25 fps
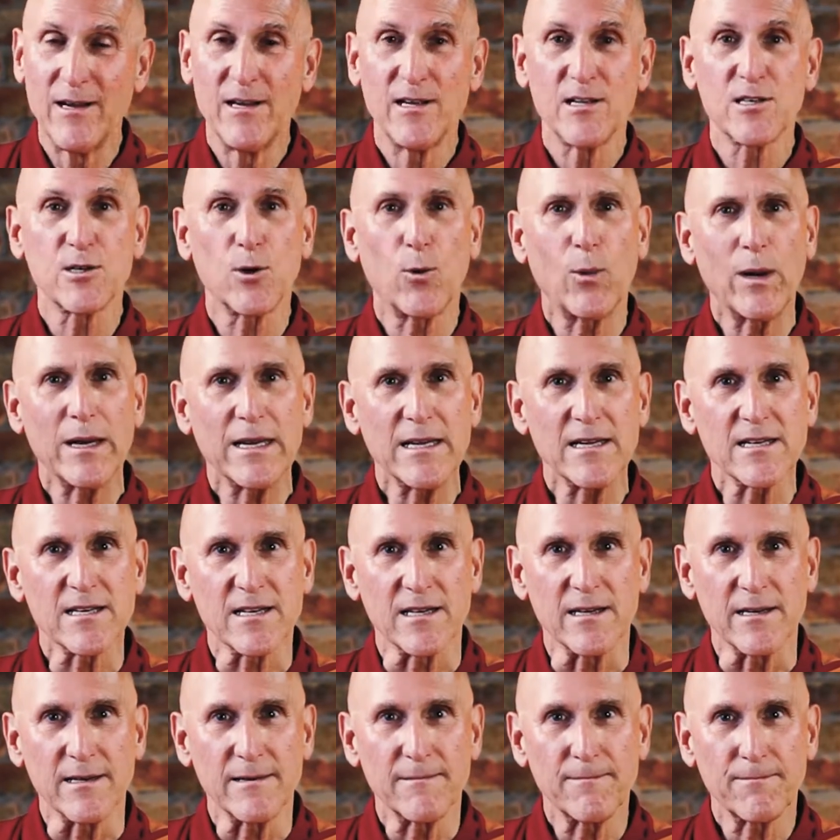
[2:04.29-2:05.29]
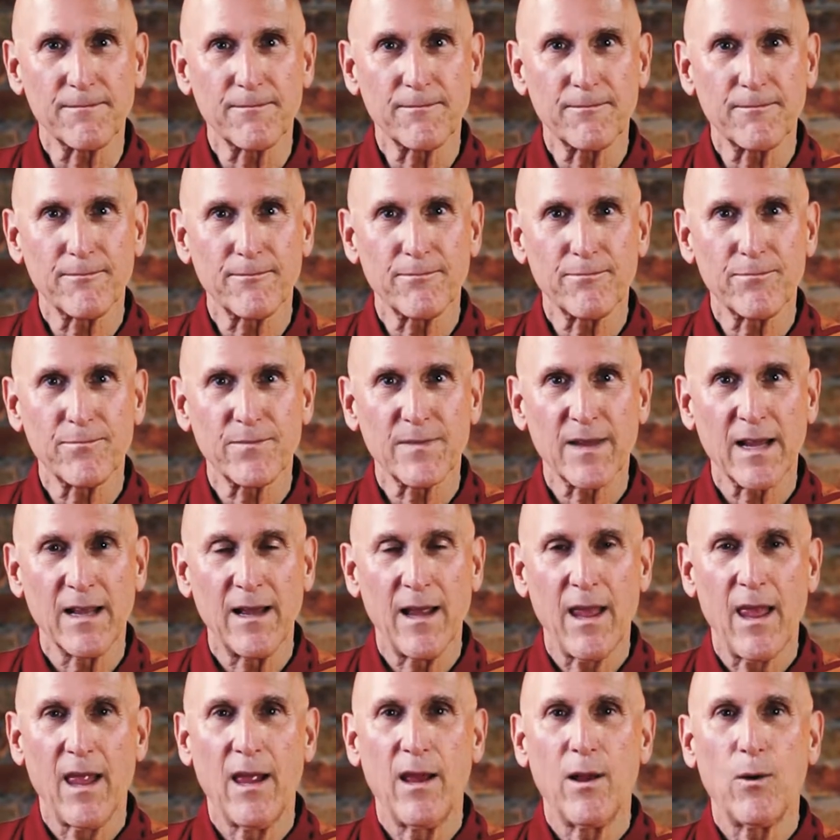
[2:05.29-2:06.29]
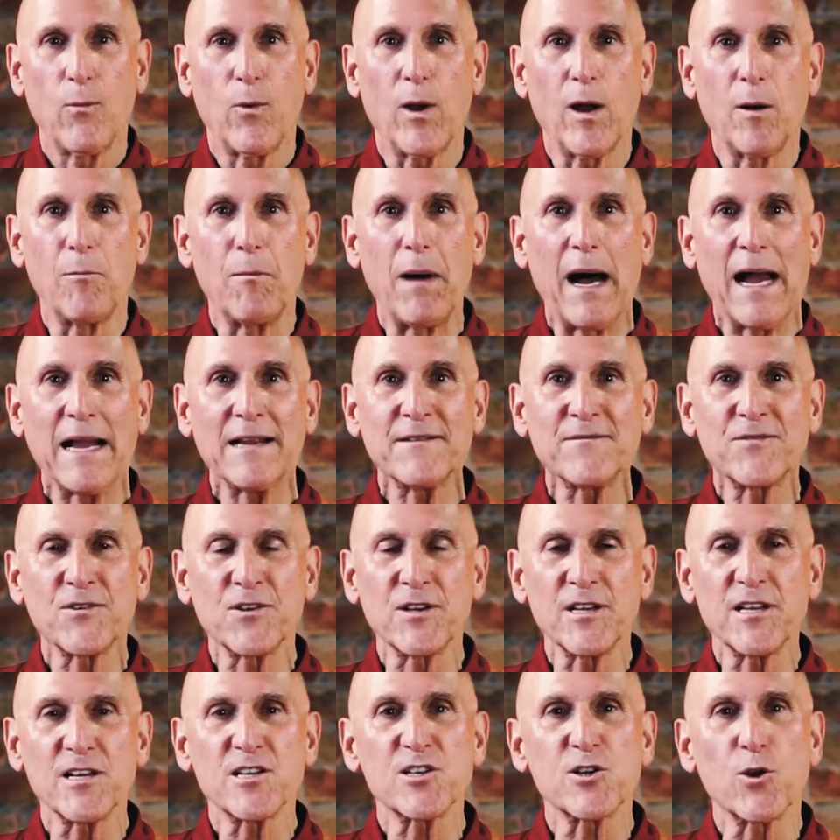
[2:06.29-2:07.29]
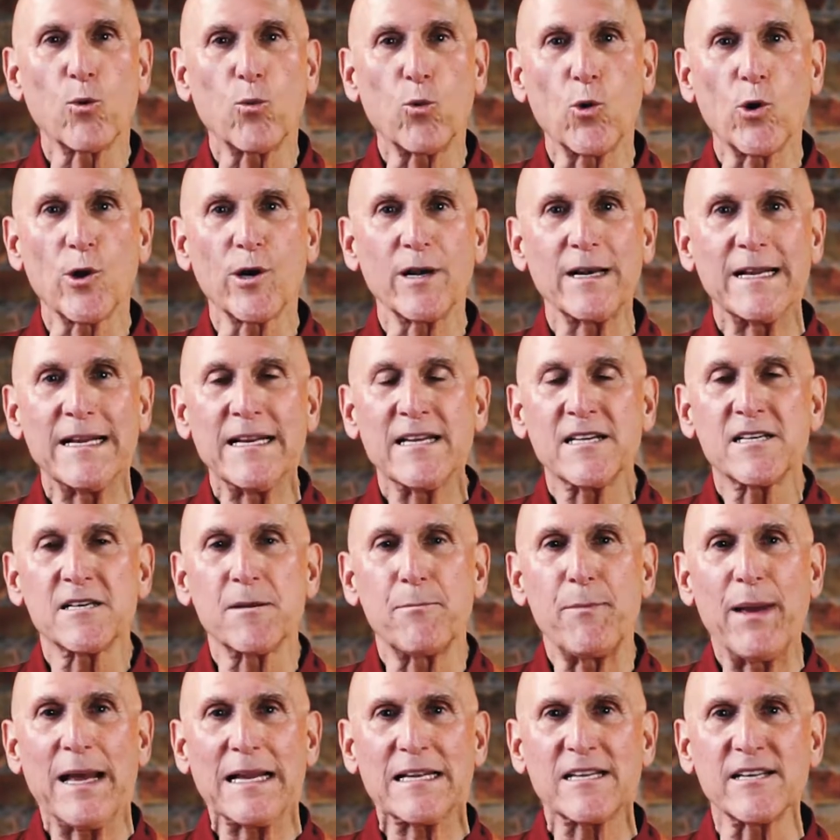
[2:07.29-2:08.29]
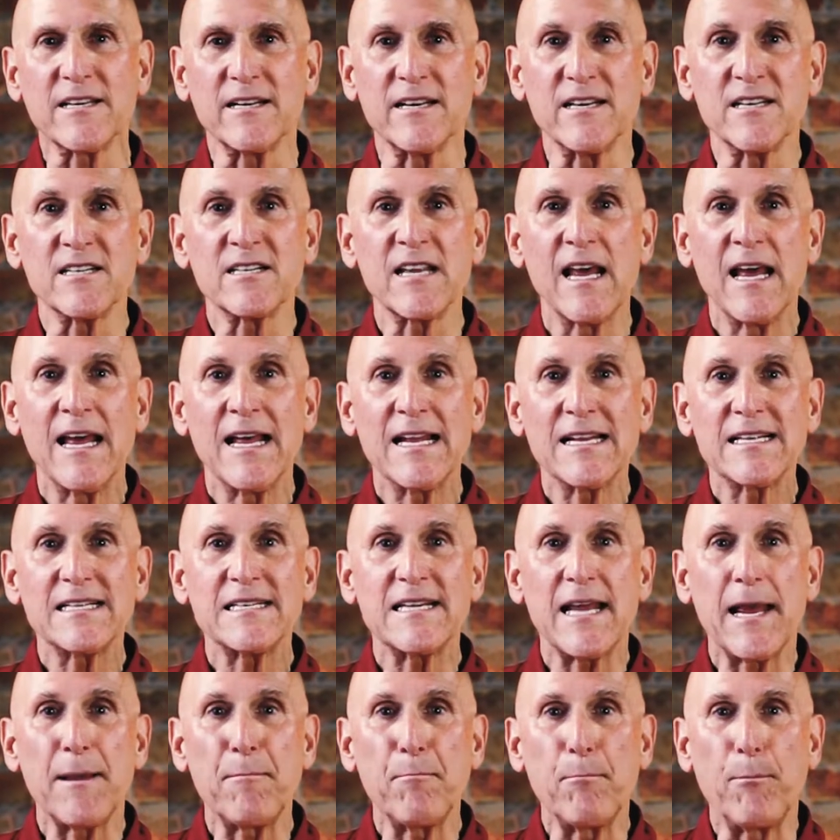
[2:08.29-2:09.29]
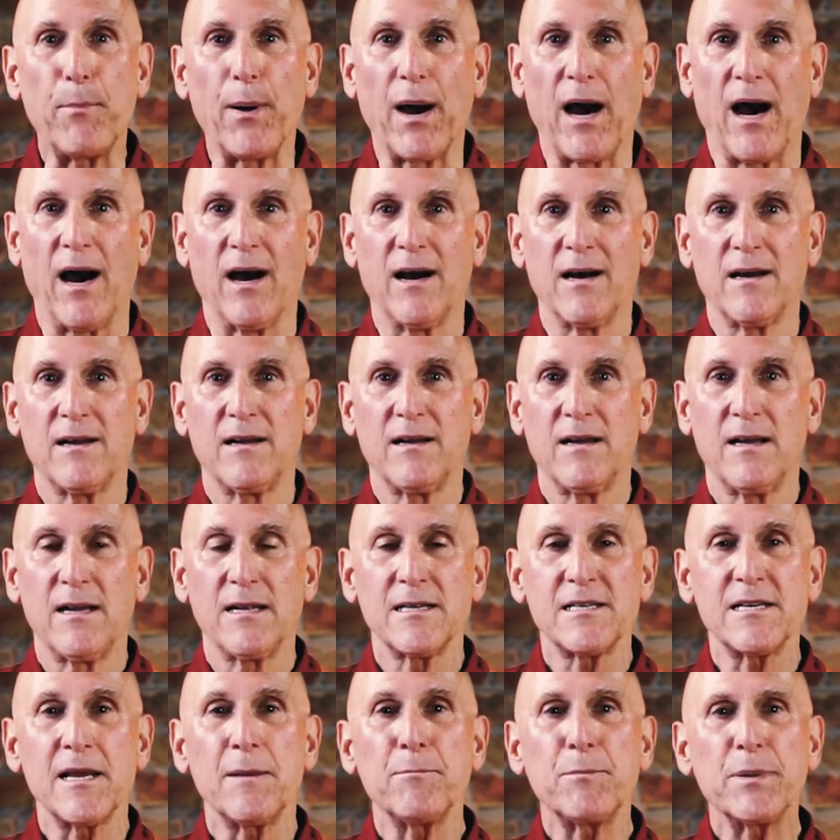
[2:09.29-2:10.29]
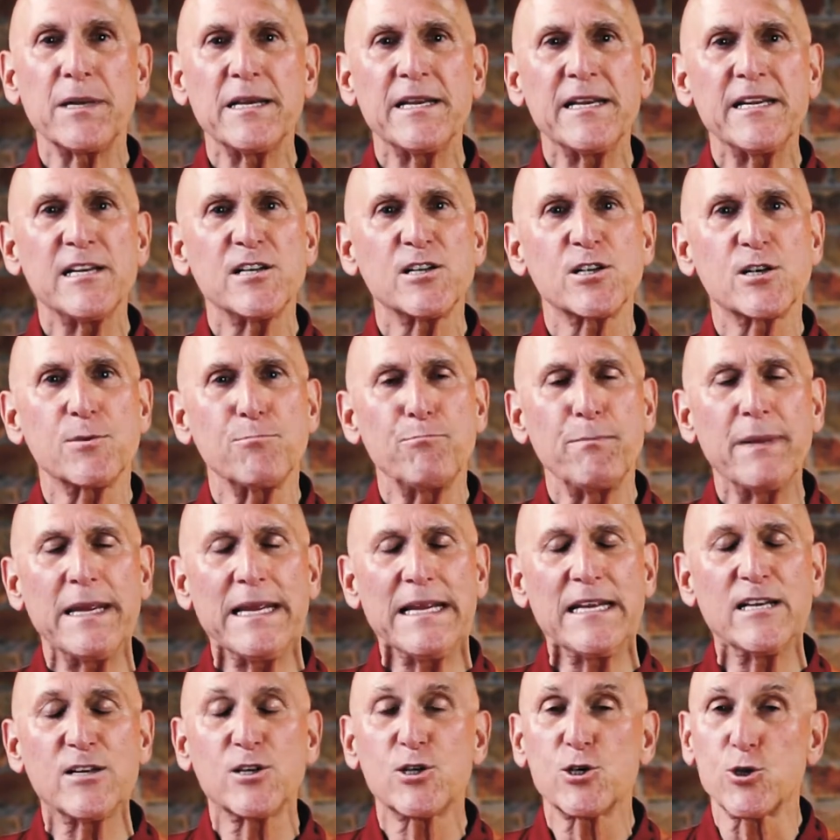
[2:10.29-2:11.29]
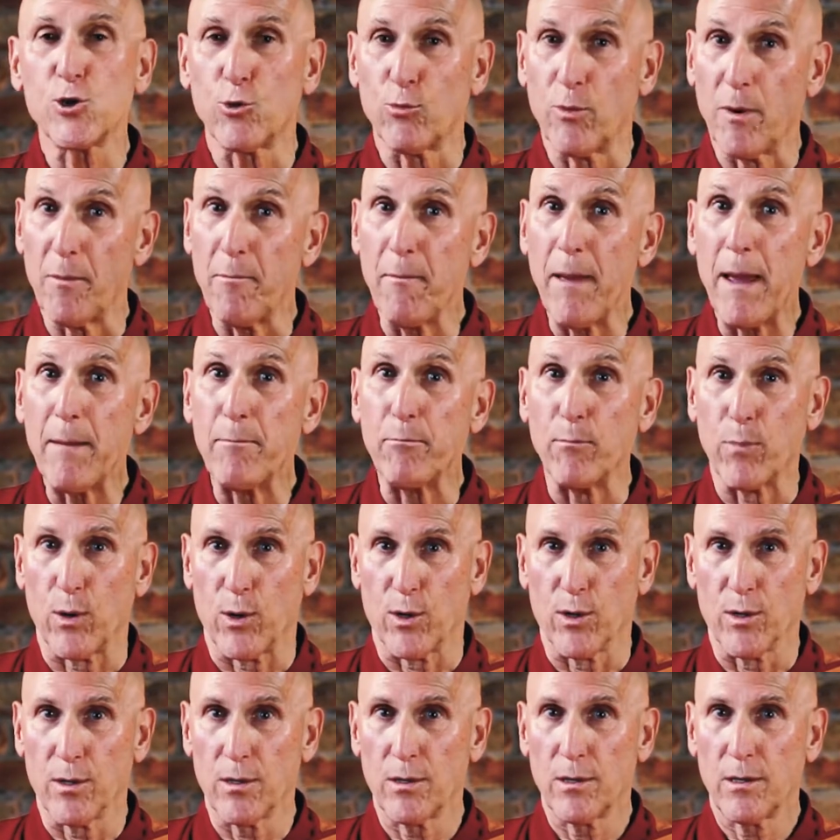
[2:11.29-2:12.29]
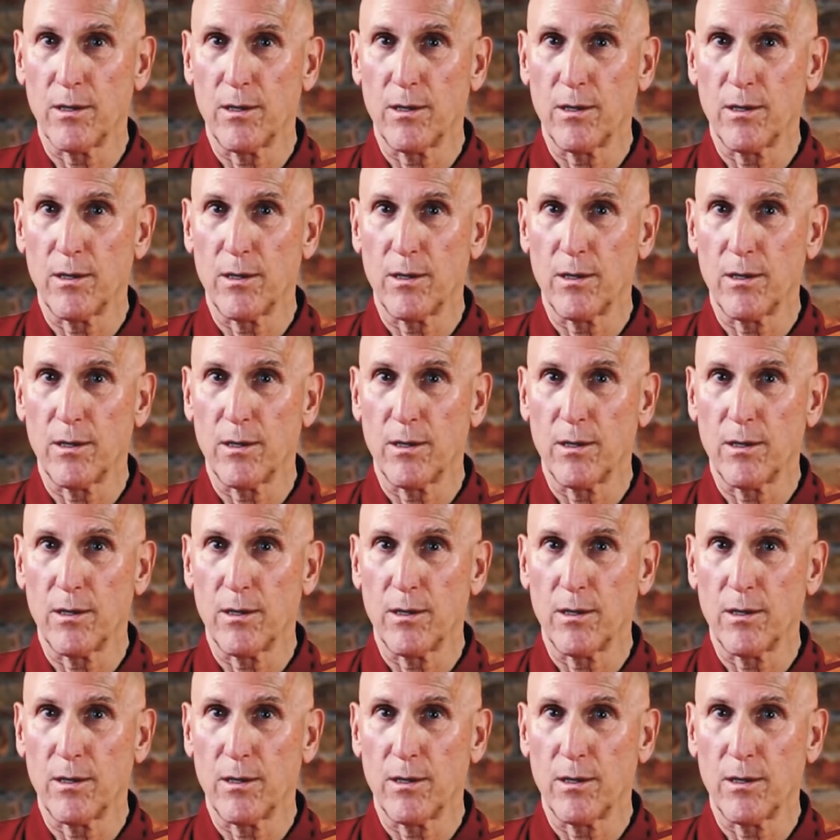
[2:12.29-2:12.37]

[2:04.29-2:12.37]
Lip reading: So what is it? Well, mindfulness, the word in Tibetan is tempa. Tempa means to remember.